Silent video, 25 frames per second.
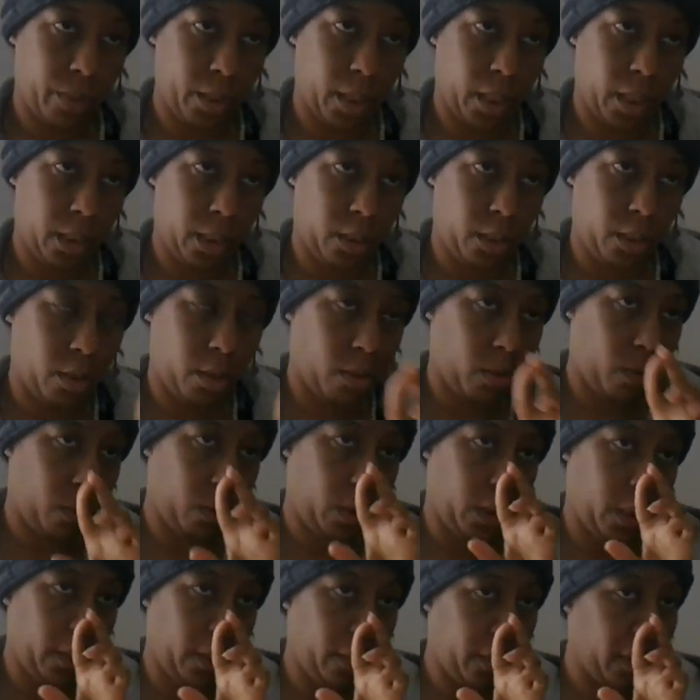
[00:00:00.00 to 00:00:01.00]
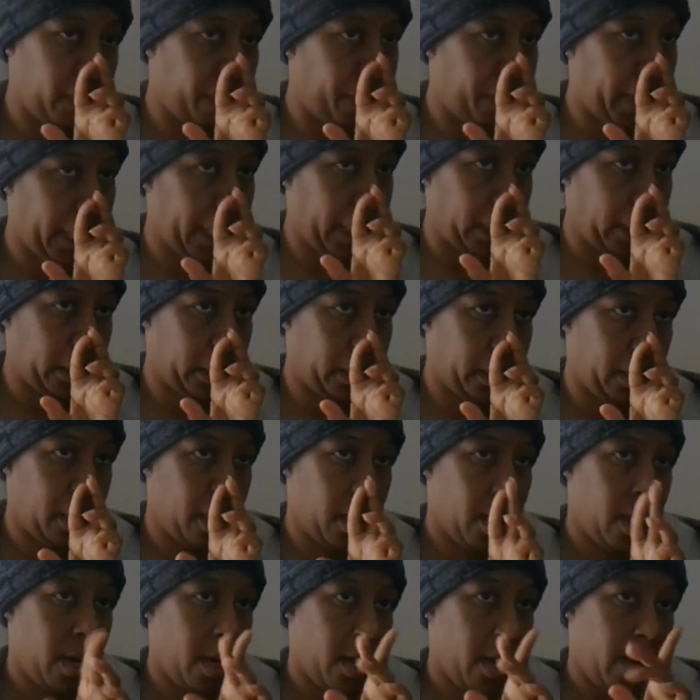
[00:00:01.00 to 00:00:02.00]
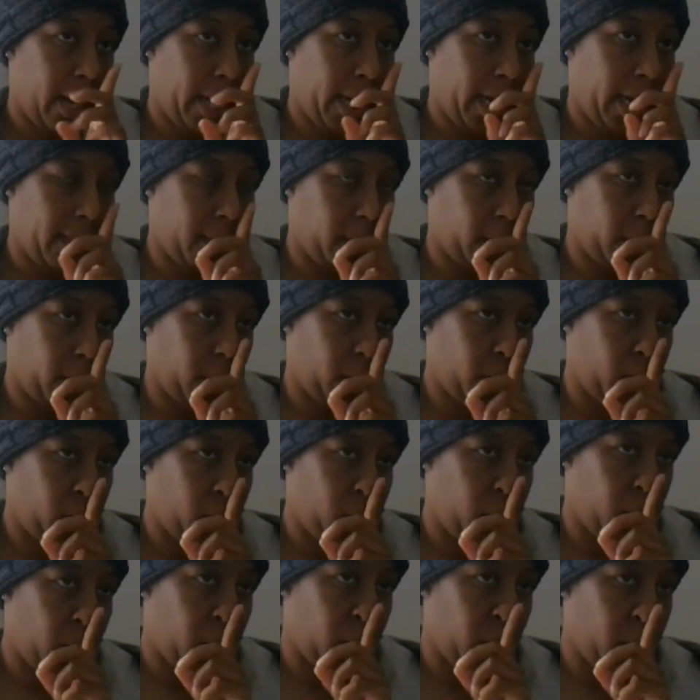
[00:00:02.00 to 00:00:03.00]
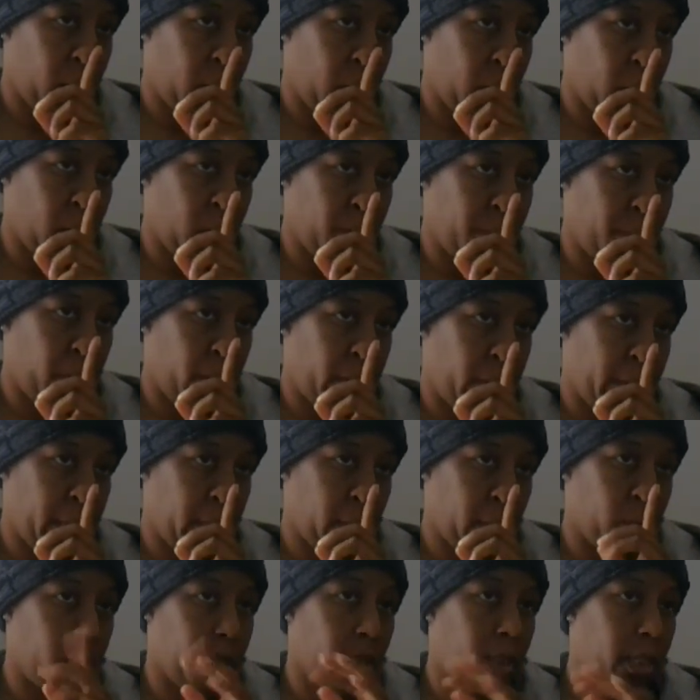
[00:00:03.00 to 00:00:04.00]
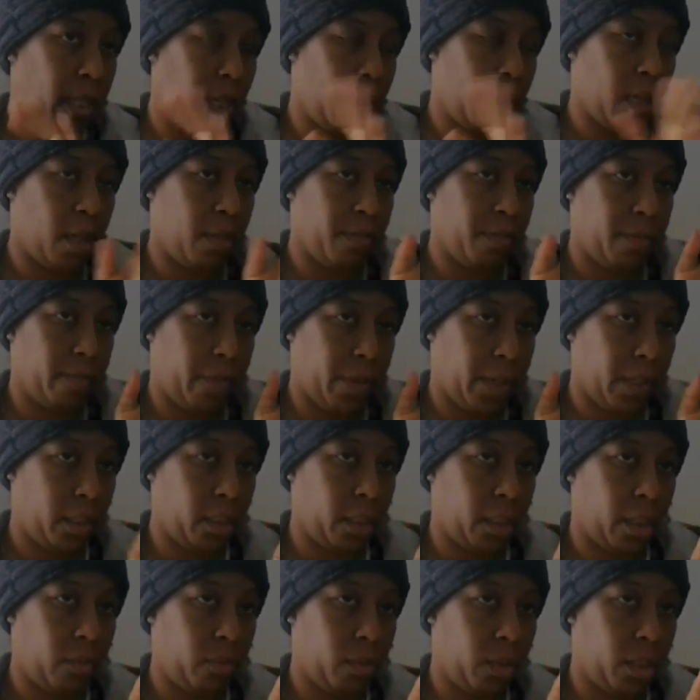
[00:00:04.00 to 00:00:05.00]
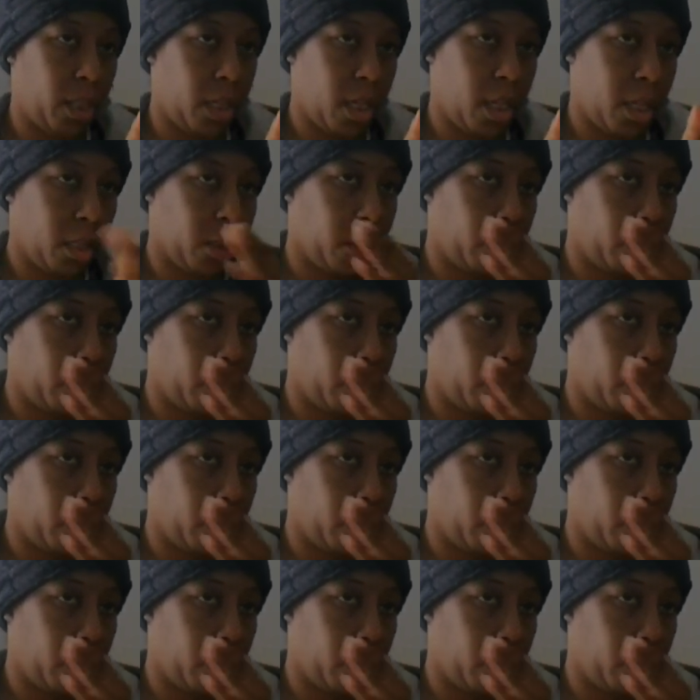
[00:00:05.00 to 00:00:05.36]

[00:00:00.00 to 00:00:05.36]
And so she was the manager, and so the other employees would clean up and finish everything,